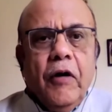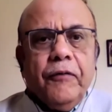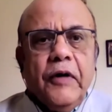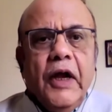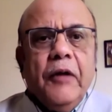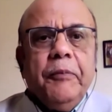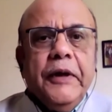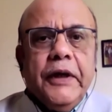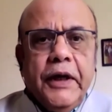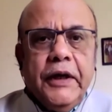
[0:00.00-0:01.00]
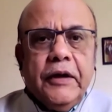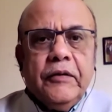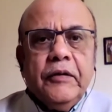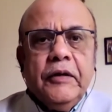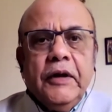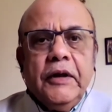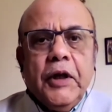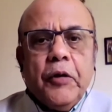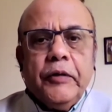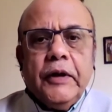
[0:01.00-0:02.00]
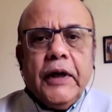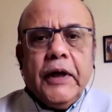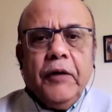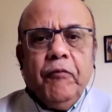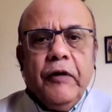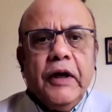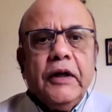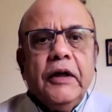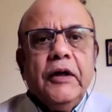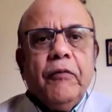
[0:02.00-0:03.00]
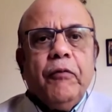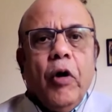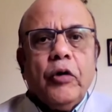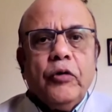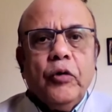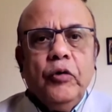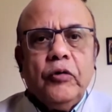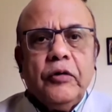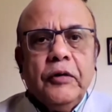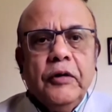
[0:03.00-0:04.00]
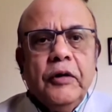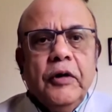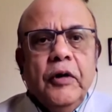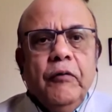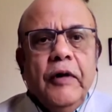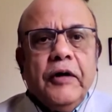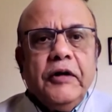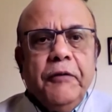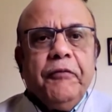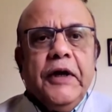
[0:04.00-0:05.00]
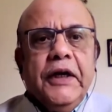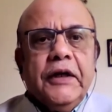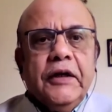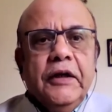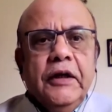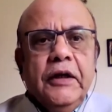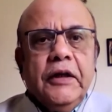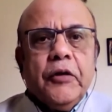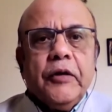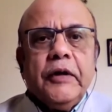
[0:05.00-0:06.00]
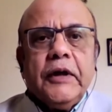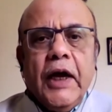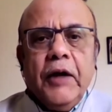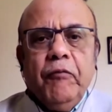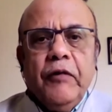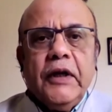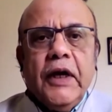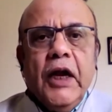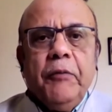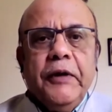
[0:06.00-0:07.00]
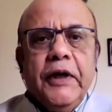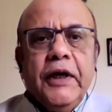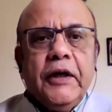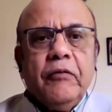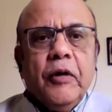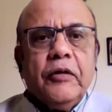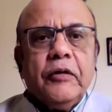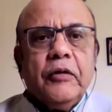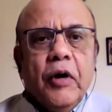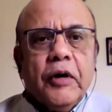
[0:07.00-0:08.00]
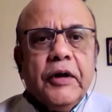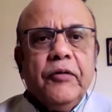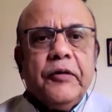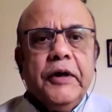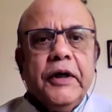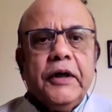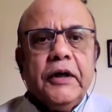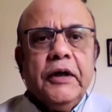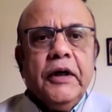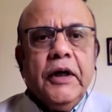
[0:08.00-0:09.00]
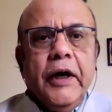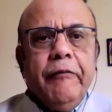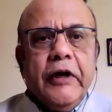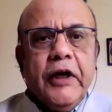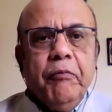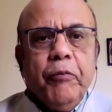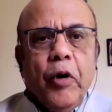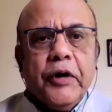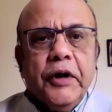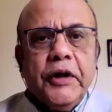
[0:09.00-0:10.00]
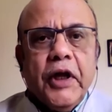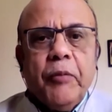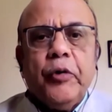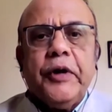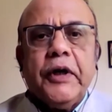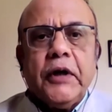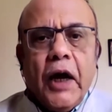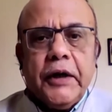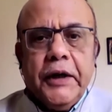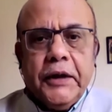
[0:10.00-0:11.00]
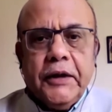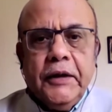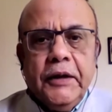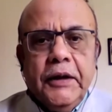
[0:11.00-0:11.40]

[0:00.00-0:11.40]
Of LPA. There was a time when the fortunes were shifting. There was a time when LPA was not considered a very important therapeutic target.